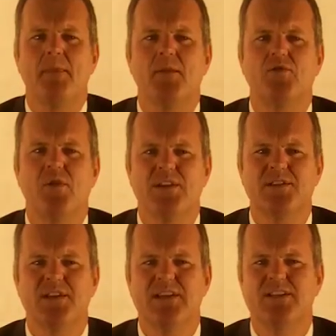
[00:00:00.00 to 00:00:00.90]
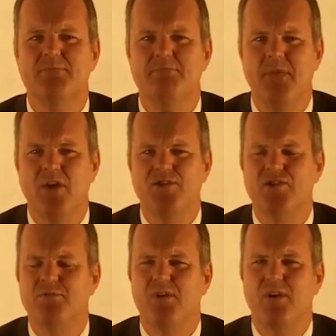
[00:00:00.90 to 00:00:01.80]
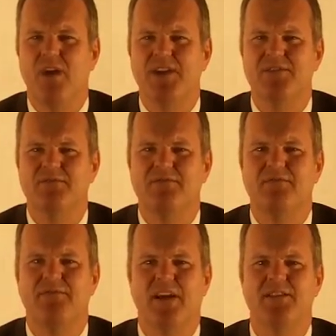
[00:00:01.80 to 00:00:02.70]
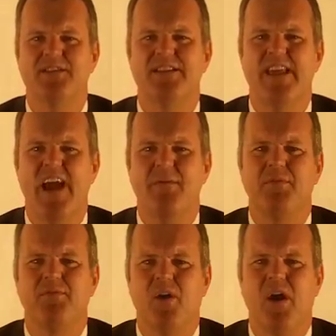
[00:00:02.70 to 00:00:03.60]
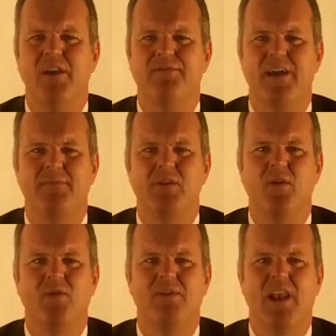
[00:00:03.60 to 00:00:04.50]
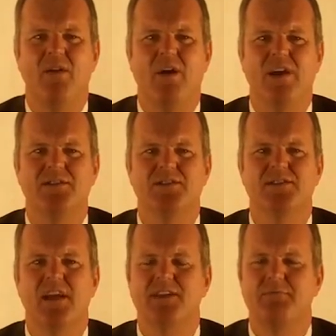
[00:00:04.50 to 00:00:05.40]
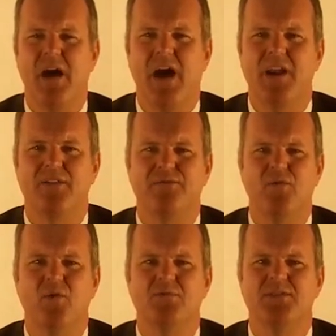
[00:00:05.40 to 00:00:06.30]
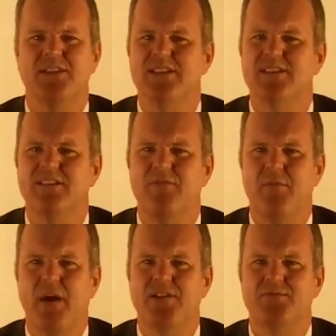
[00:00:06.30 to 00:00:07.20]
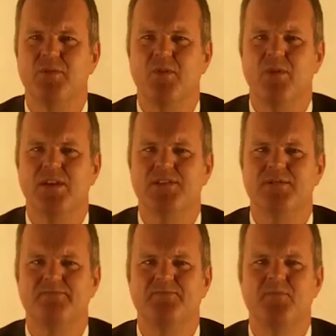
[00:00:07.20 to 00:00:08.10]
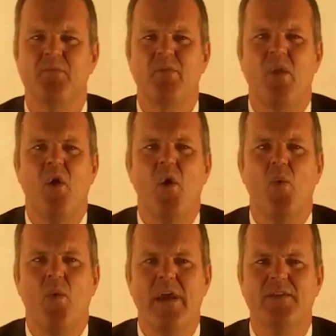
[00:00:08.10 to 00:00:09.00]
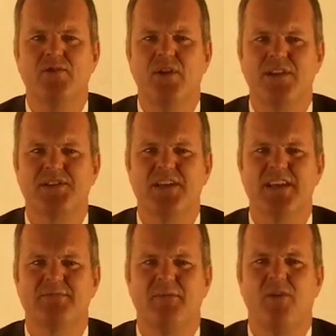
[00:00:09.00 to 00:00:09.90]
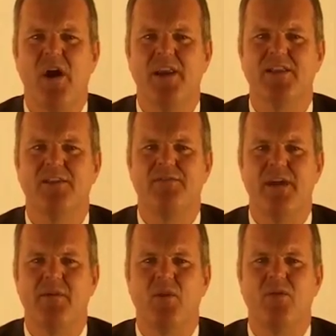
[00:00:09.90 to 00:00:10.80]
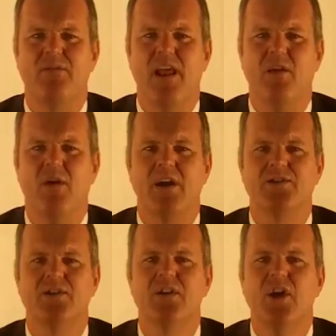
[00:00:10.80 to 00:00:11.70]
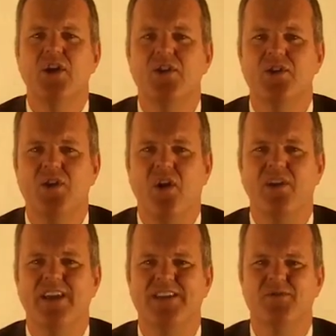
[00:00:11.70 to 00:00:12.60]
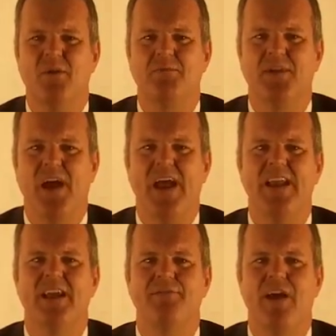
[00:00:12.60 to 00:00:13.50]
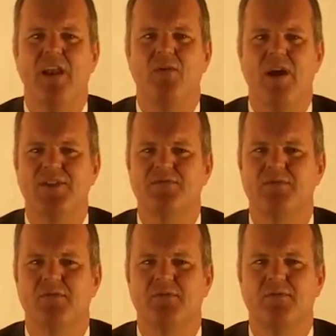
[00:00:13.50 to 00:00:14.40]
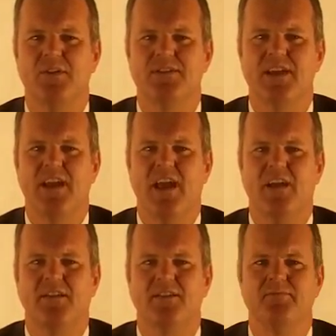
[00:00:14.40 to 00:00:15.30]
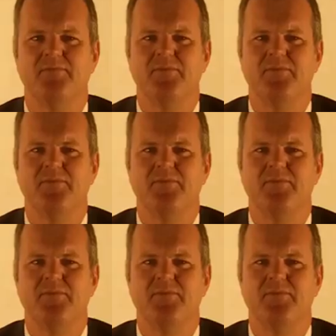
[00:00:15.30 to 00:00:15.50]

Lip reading: The trustees of most superannuation funds now provide family law valuations as part of the Form 6 information request. Where the trustee has provided the family law valuation, you do not need to obtain a valuation from a forensic accountant.